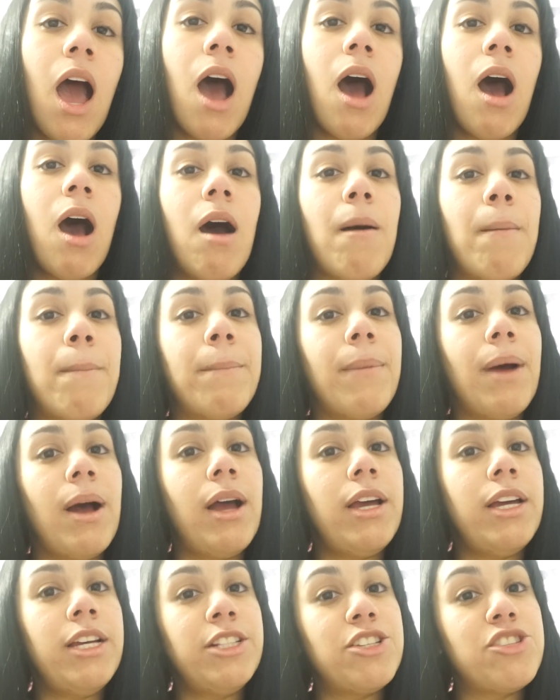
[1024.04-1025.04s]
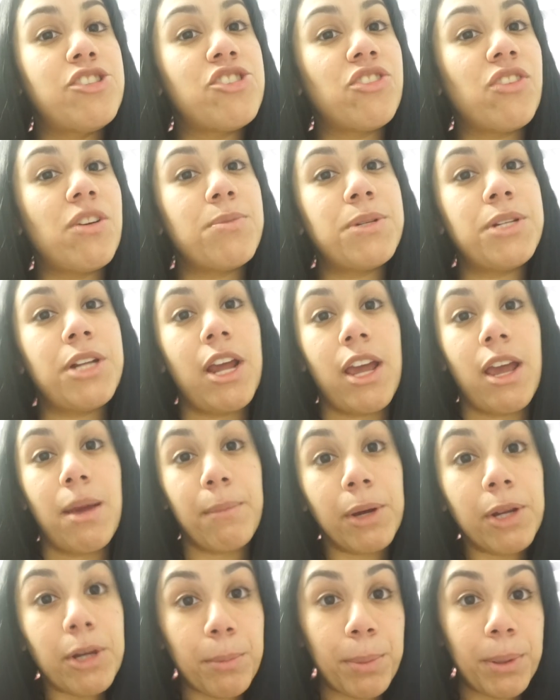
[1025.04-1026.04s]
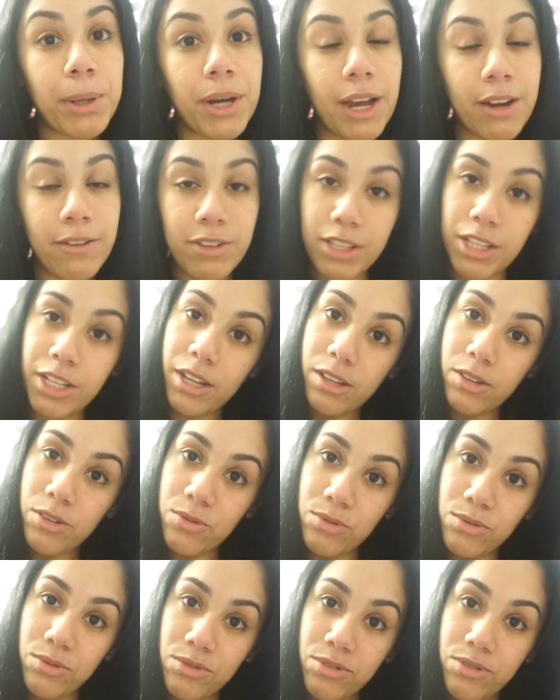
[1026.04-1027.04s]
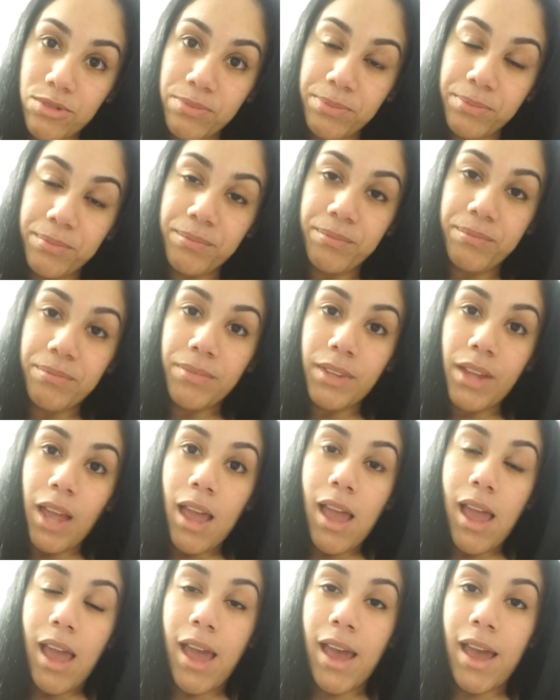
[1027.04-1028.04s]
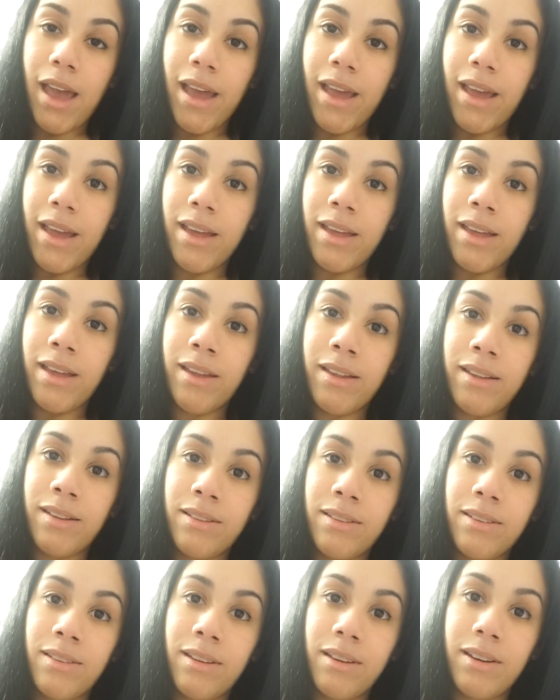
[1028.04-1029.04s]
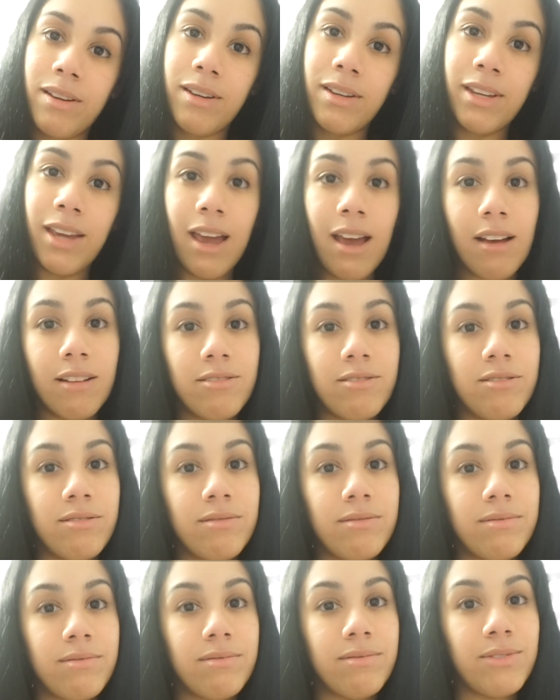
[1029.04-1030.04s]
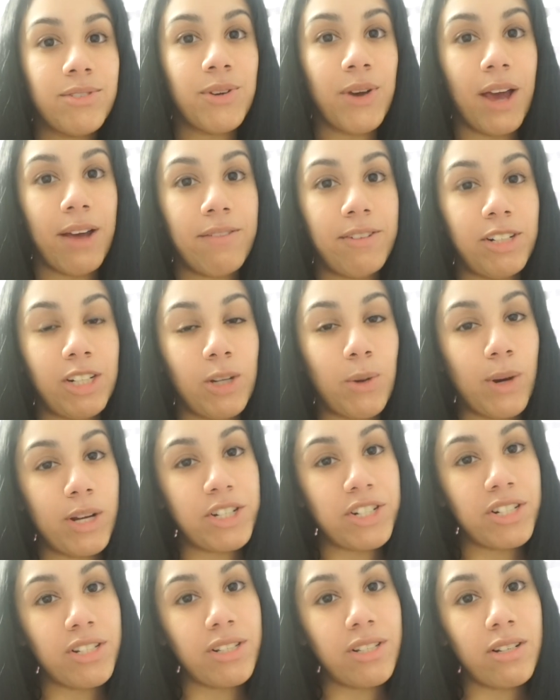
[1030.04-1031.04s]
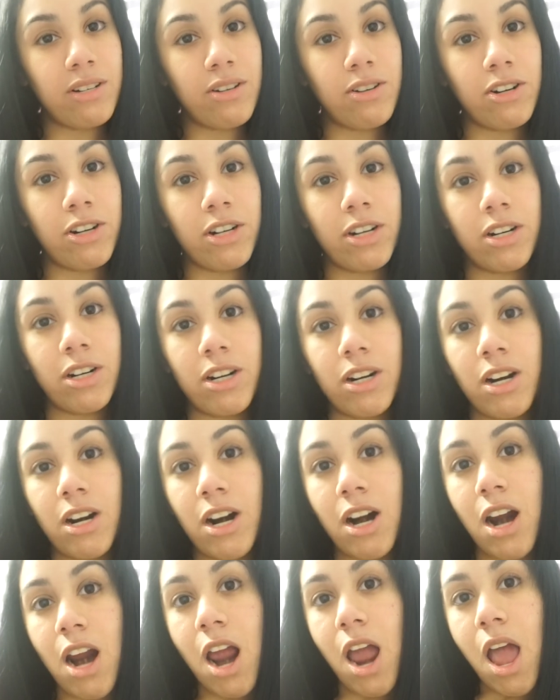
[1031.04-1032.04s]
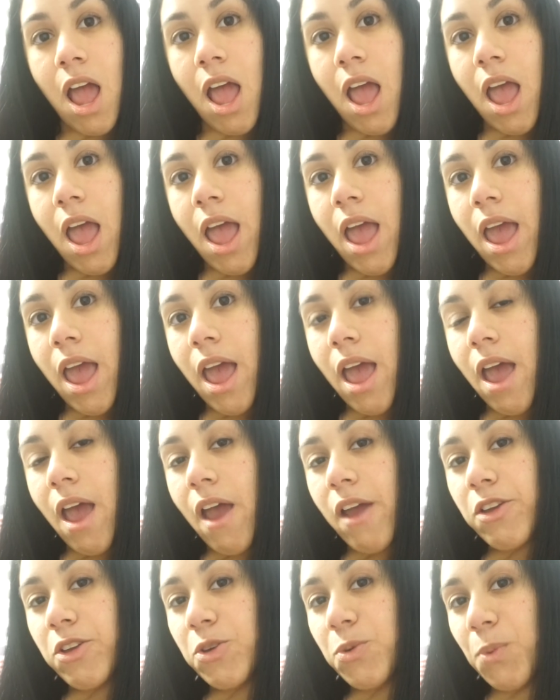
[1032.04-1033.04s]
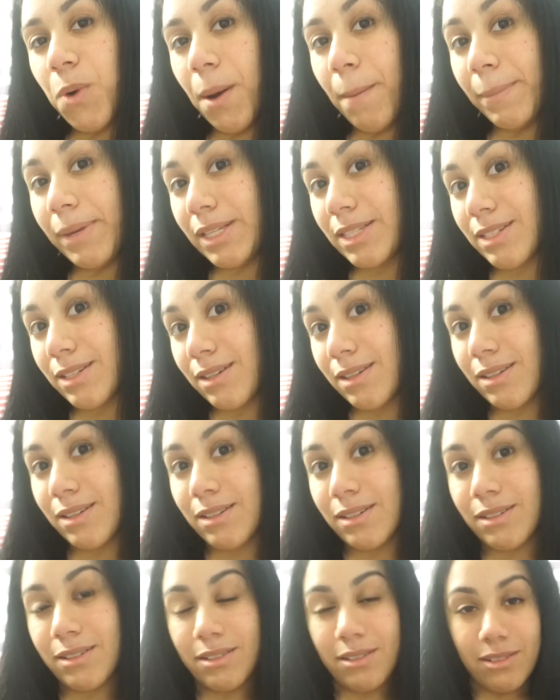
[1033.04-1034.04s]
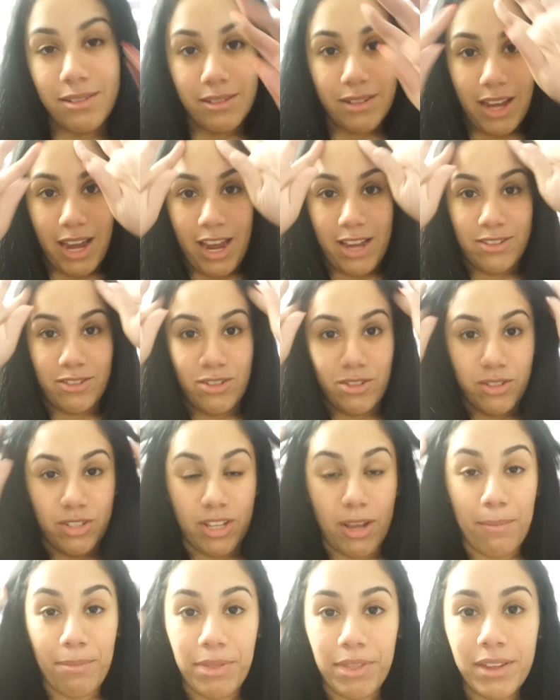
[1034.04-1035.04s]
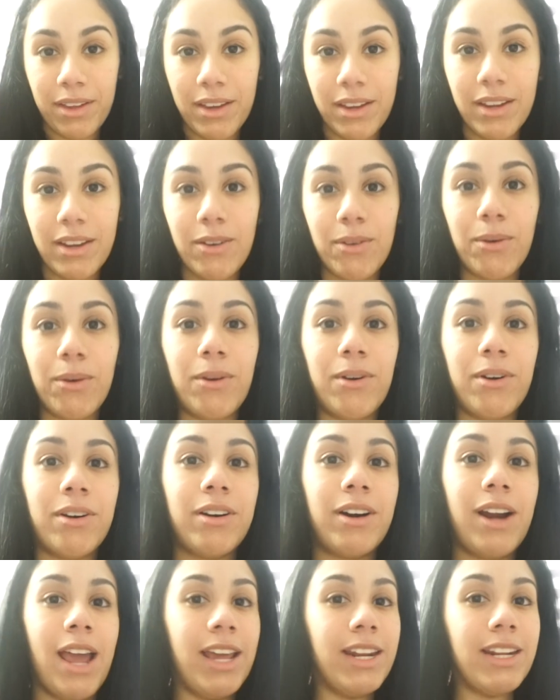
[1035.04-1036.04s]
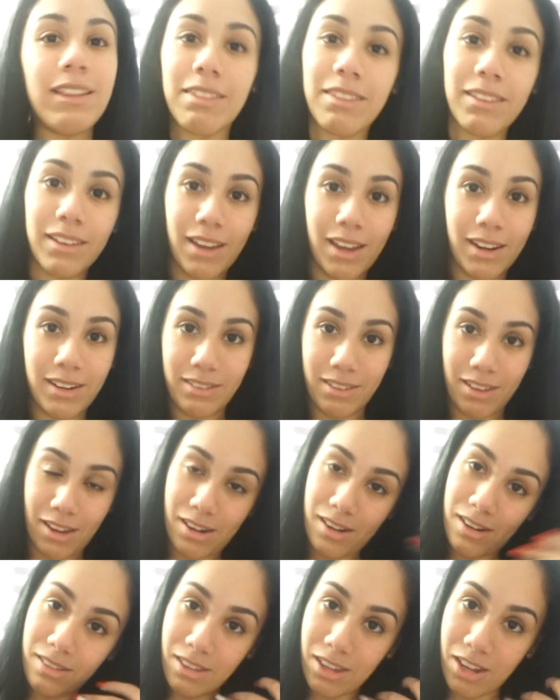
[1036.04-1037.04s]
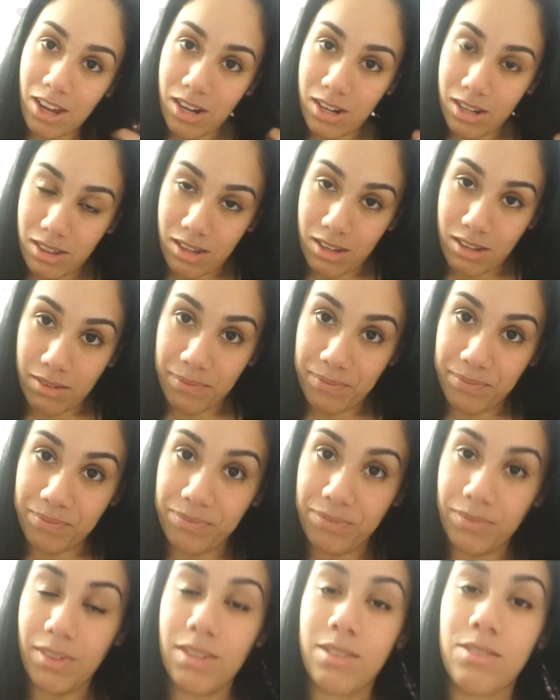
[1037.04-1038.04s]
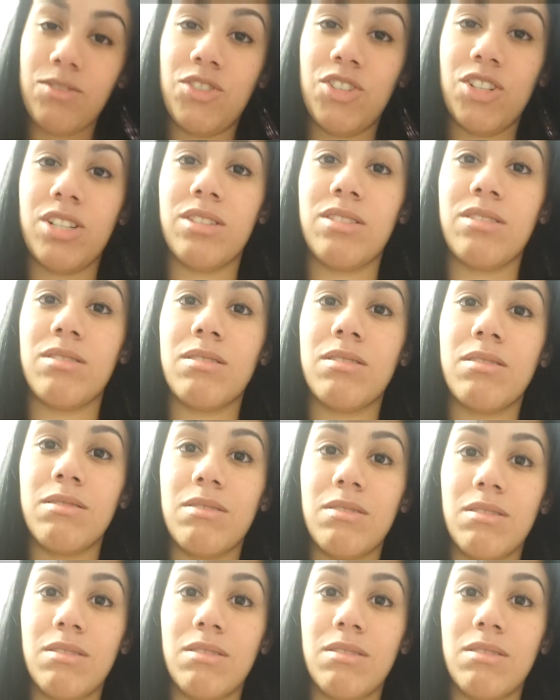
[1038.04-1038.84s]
Um, in the description, I am going to put everything I use. And yeah, you have any questions or you want me to answer something or anything, anything, anything, anything, just